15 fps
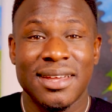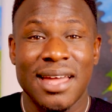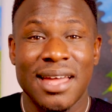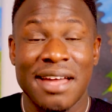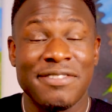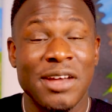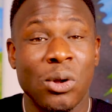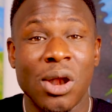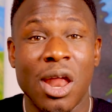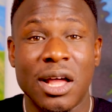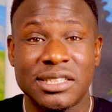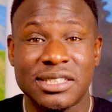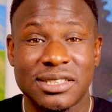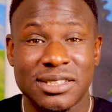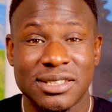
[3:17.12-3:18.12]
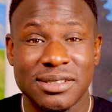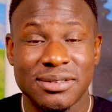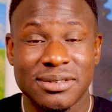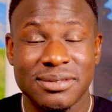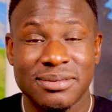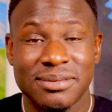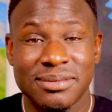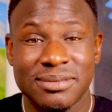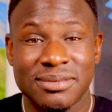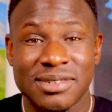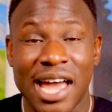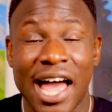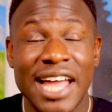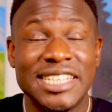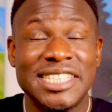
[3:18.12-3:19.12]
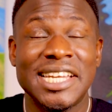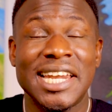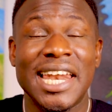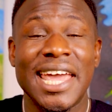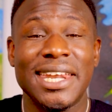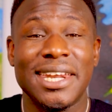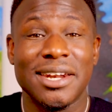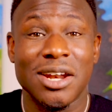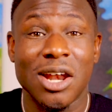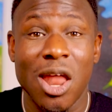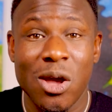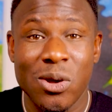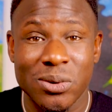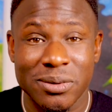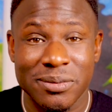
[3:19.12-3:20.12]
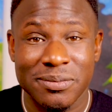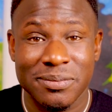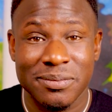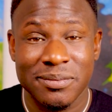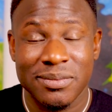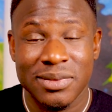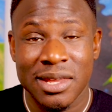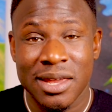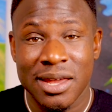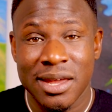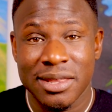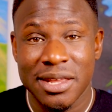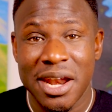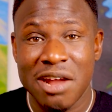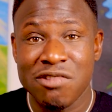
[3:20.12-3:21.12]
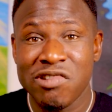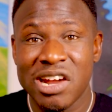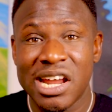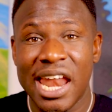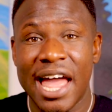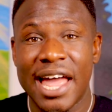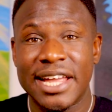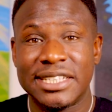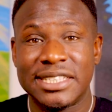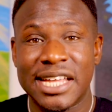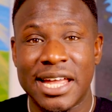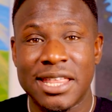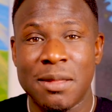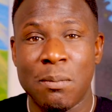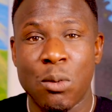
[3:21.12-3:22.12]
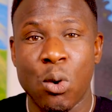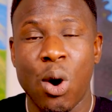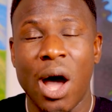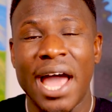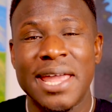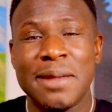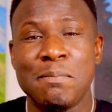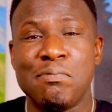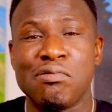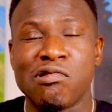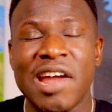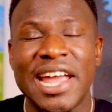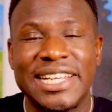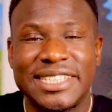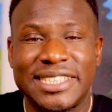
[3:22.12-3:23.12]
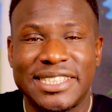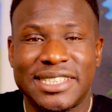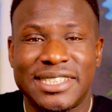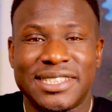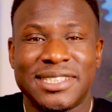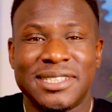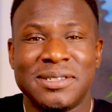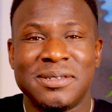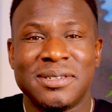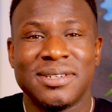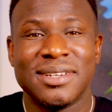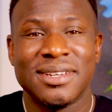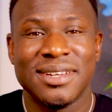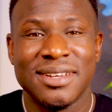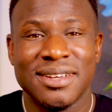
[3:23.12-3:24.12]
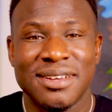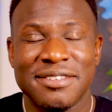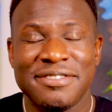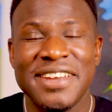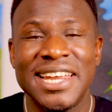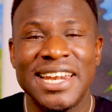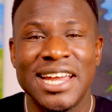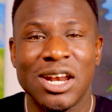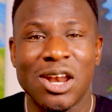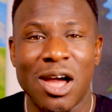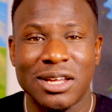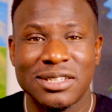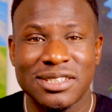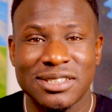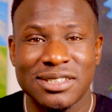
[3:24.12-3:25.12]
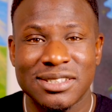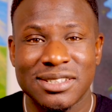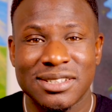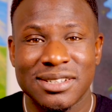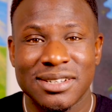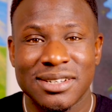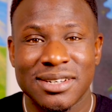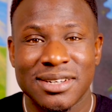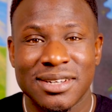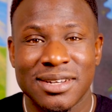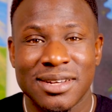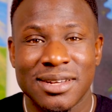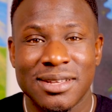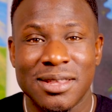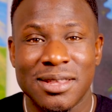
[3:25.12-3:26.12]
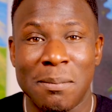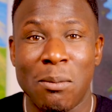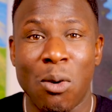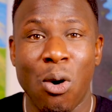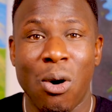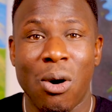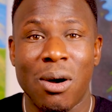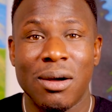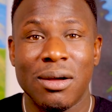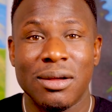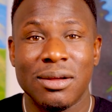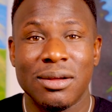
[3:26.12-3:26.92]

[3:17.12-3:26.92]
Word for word: I felt lost, isolated, alone. Then I realized that the more I embraced feeling lost, the more